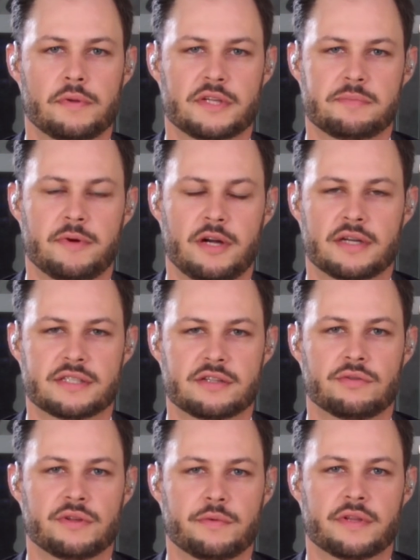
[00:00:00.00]
Plus bond is the
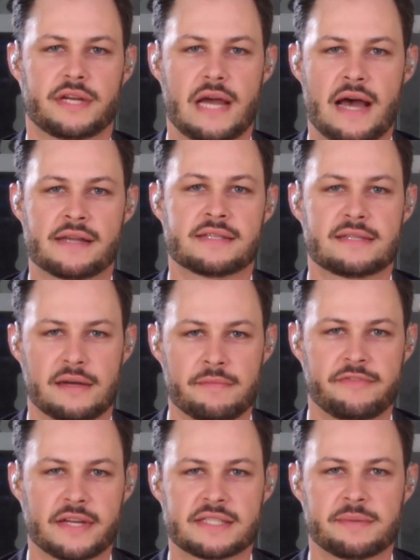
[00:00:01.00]
only one that has some
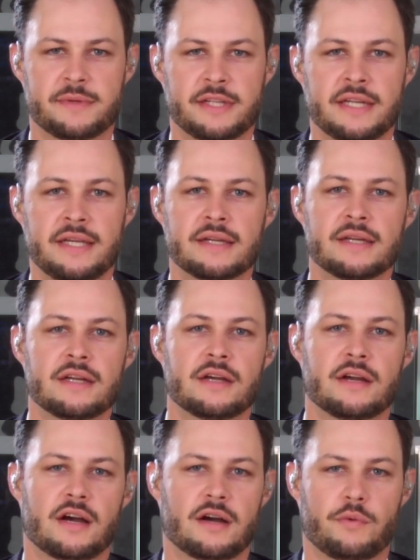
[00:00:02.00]
flexibility,
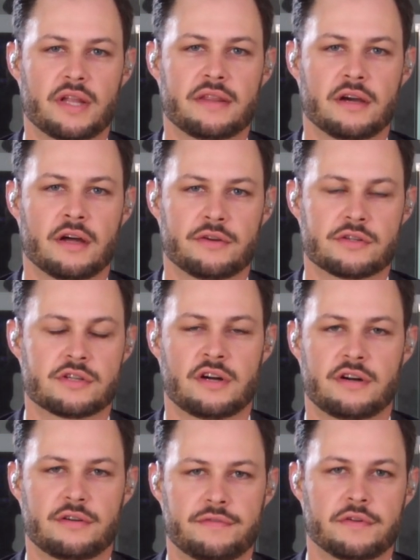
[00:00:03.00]
while the others
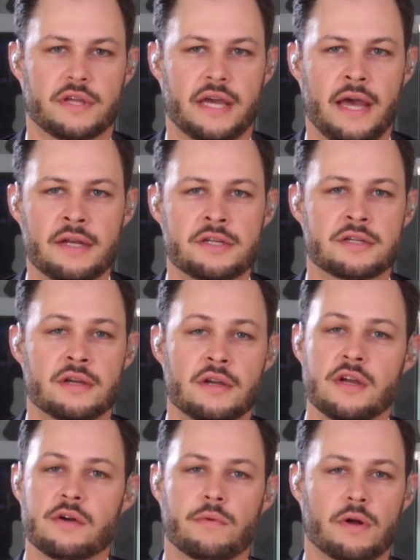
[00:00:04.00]
are fully hedged.
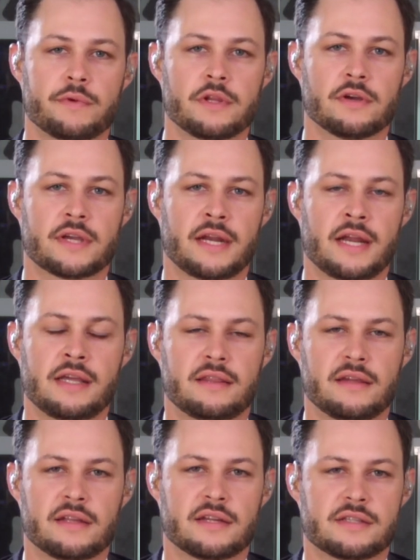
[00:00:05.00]
While we look at
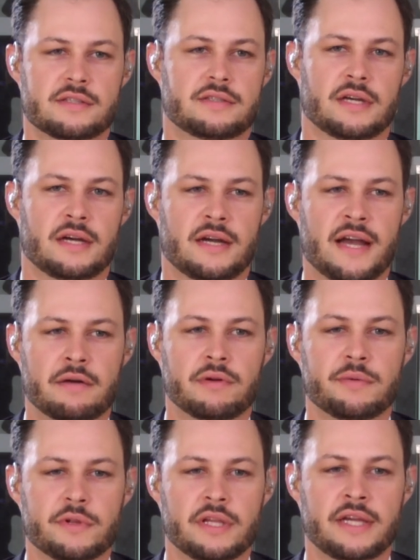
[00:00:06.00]
anything that's
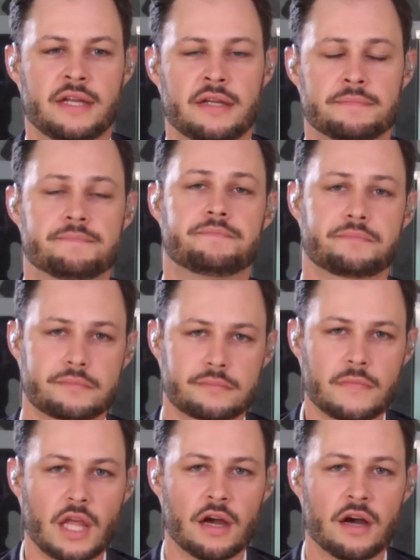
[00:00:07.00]
equity related,
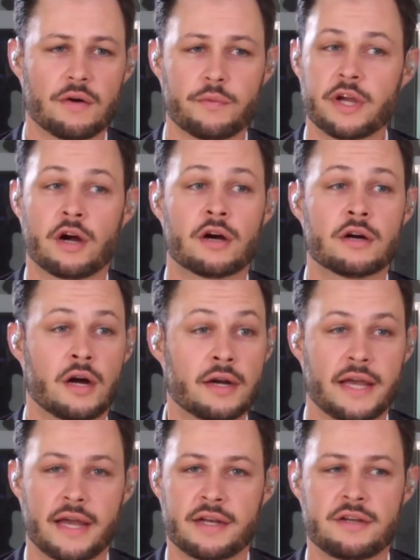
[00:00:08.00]
we are
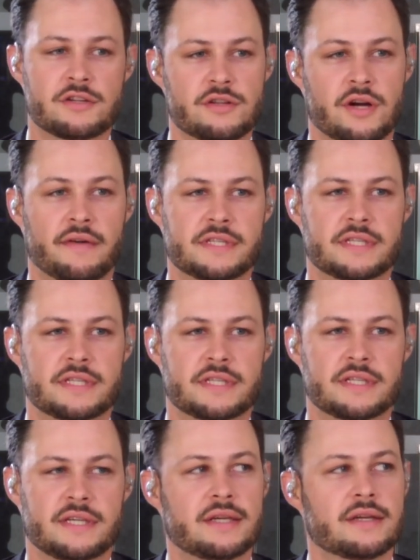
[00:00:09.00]
unhedged. So obviously,
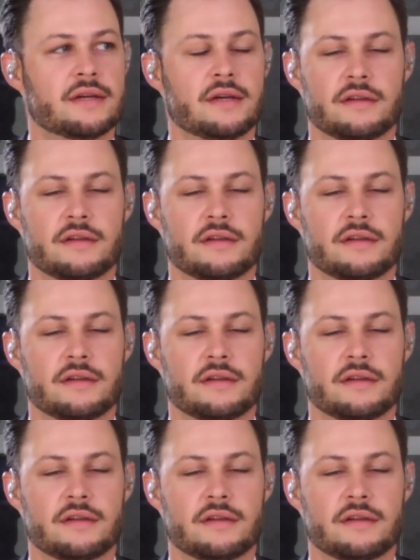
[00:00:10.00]
the